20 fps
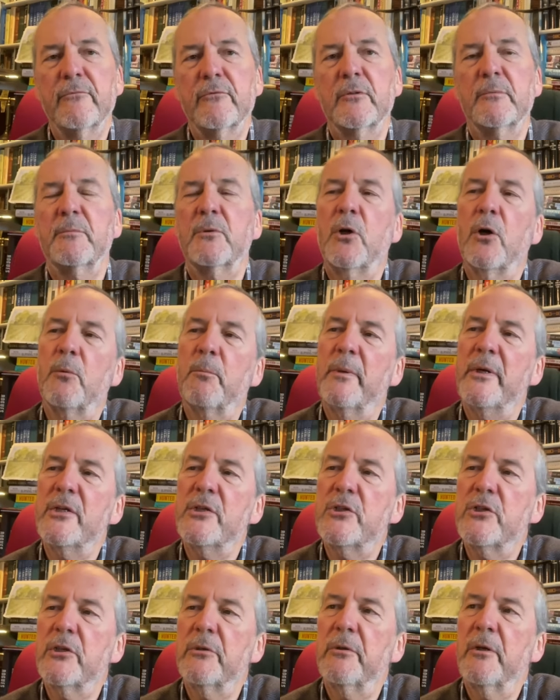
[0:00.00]
from Conway
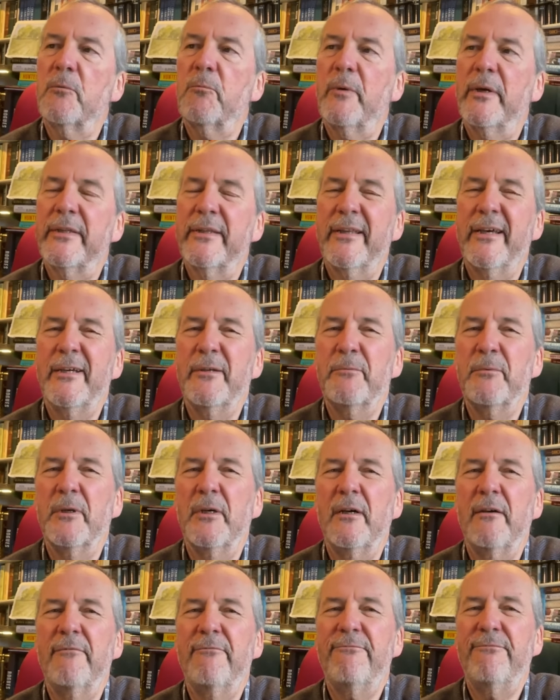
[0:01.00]
Stewart when they
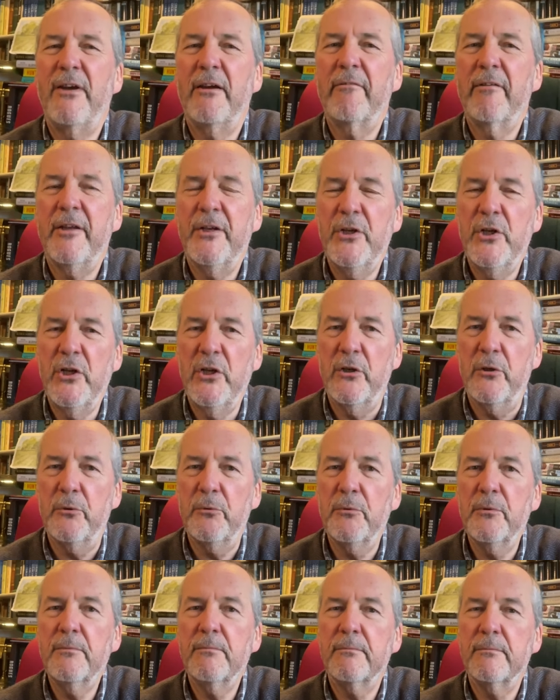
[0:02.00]
were very
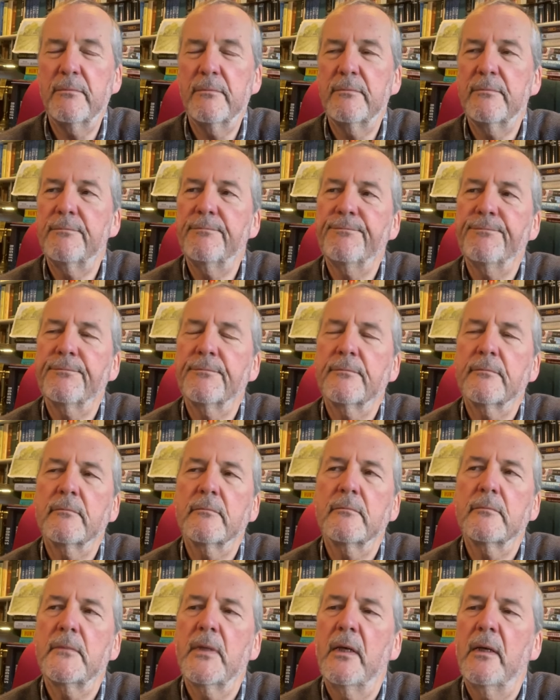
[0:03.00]
new.
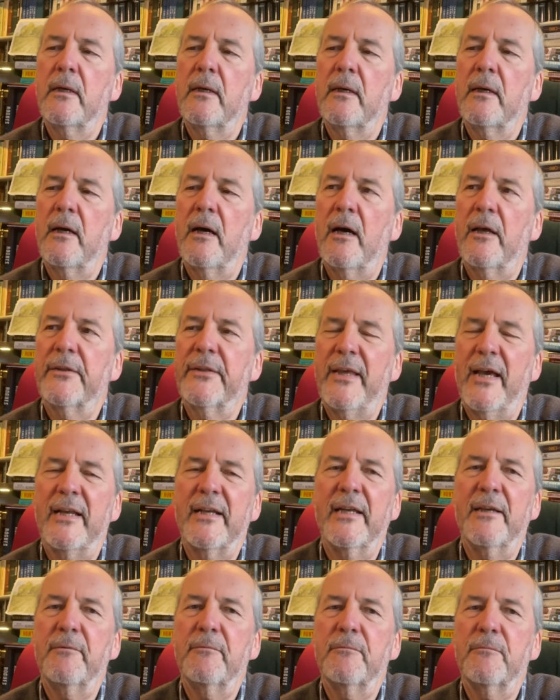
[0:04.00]
And
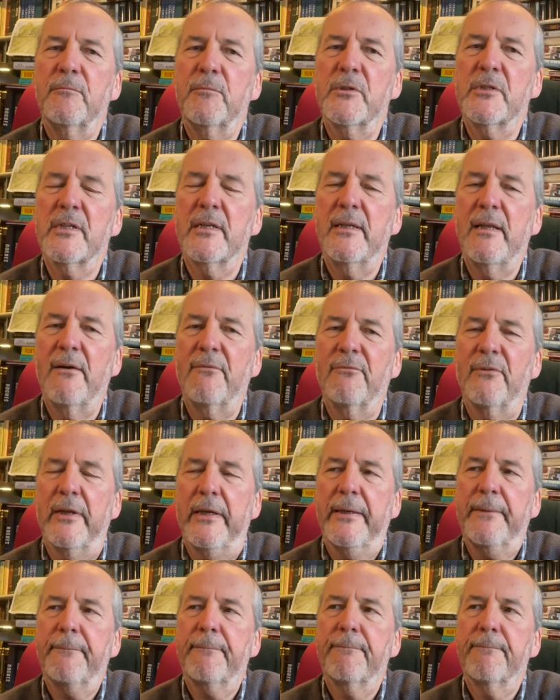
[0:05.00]
that was
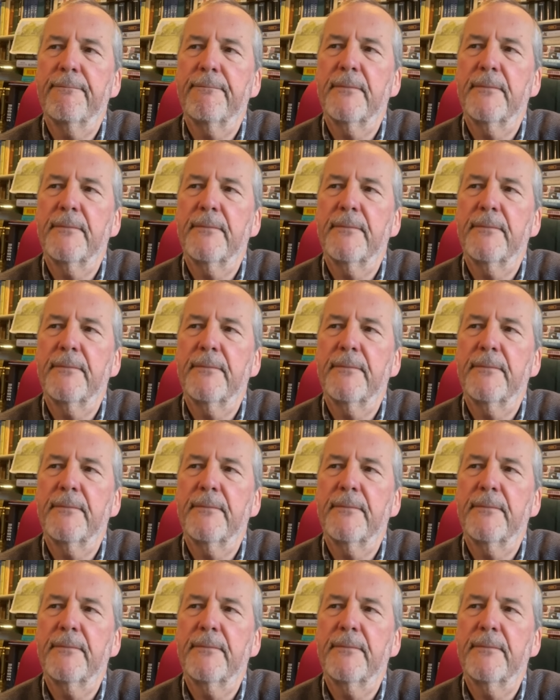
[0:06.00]
lovely.